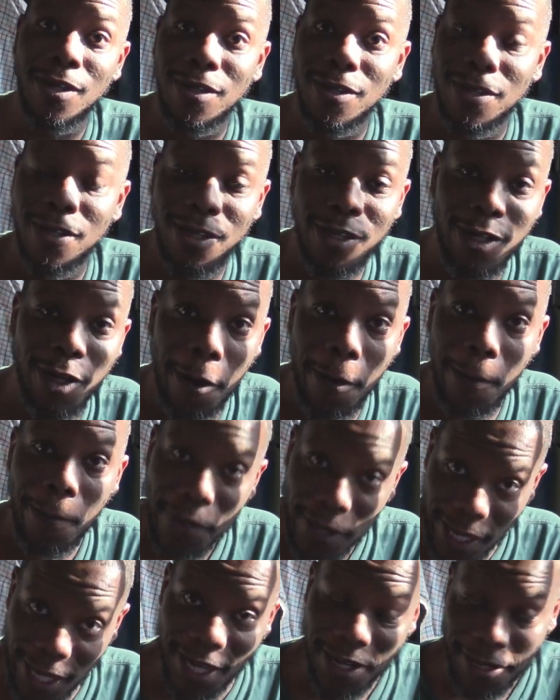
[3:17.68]
you know,
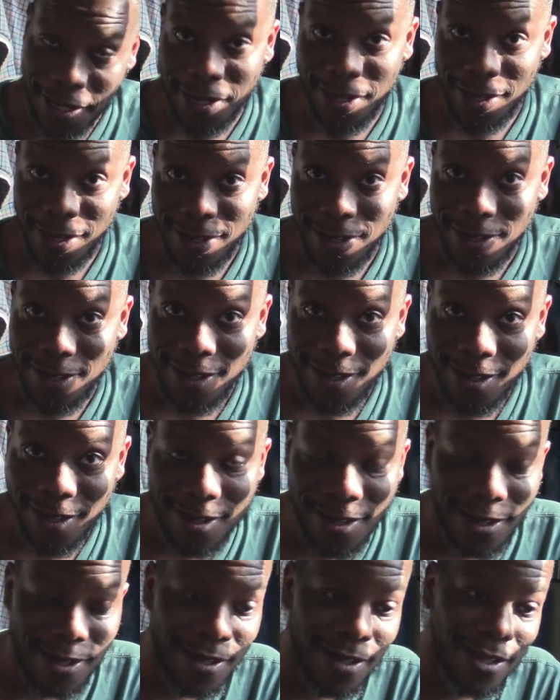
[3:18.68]
pick.
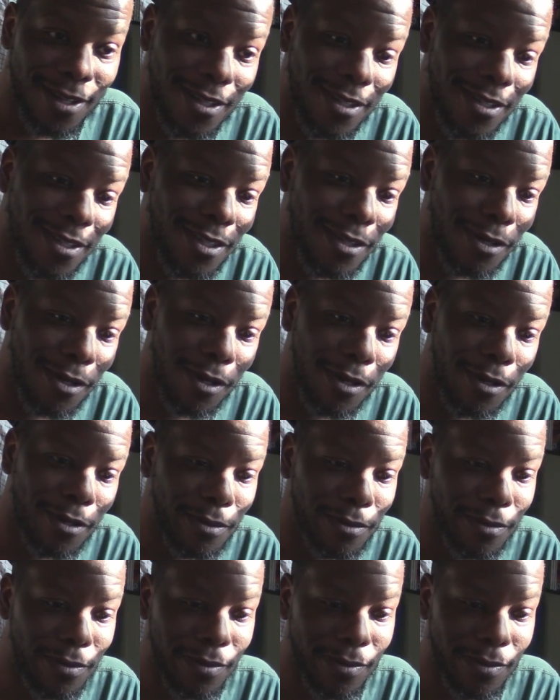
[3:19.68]
So